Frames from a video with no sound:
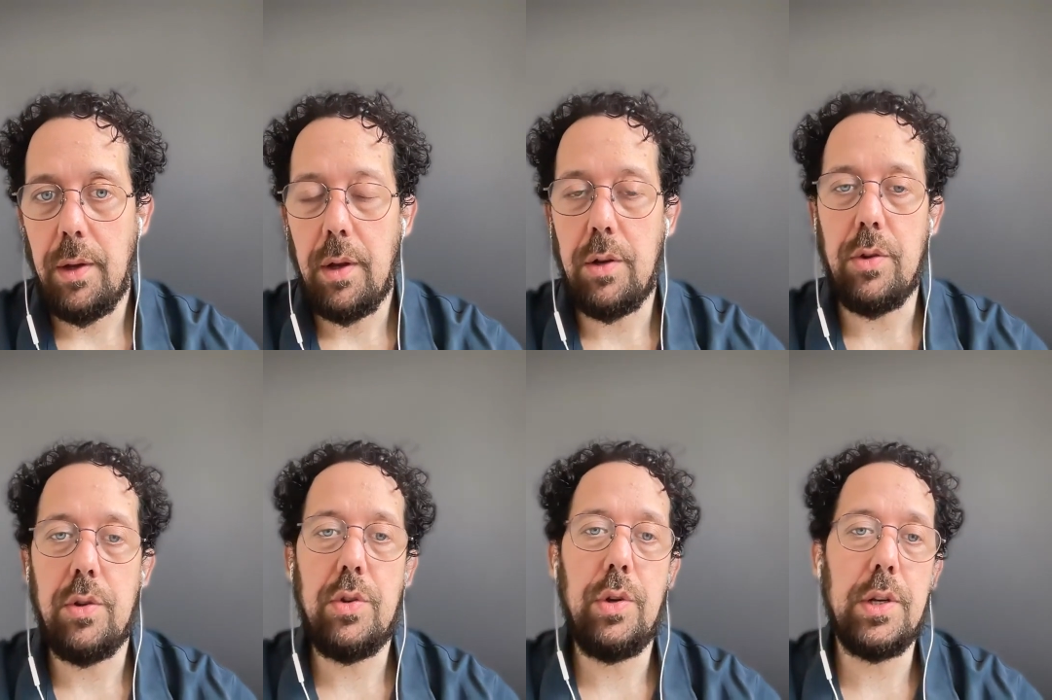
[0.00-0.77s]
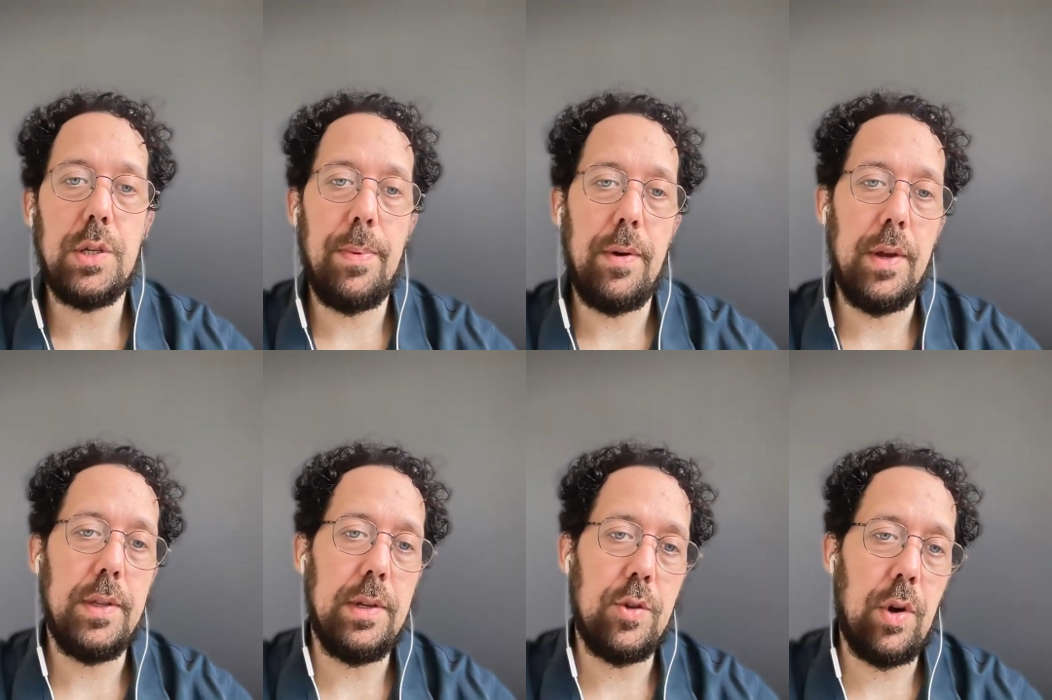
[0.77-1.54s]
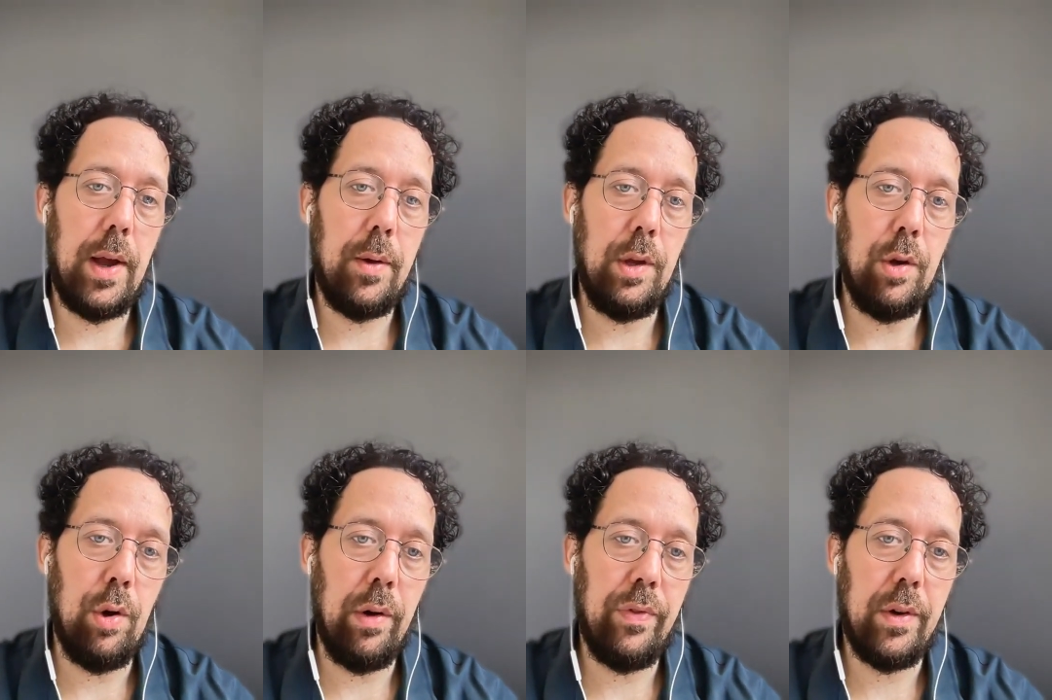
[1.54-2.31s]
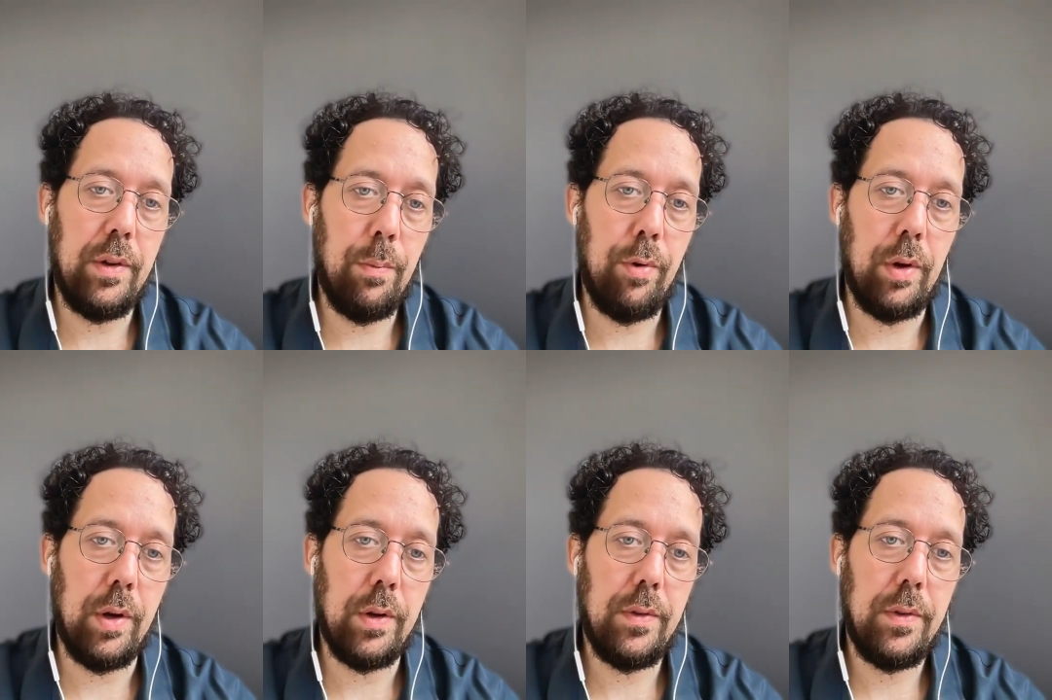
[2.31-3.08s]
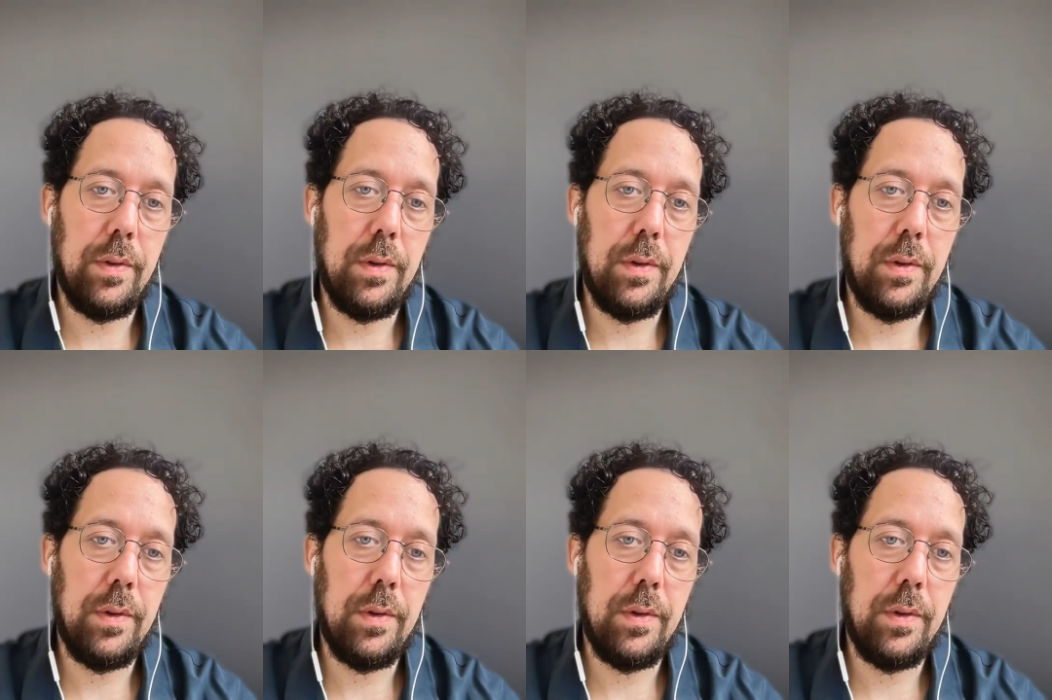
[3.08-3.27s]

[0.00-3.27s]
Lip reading: in order to experience and try out your offer, your product?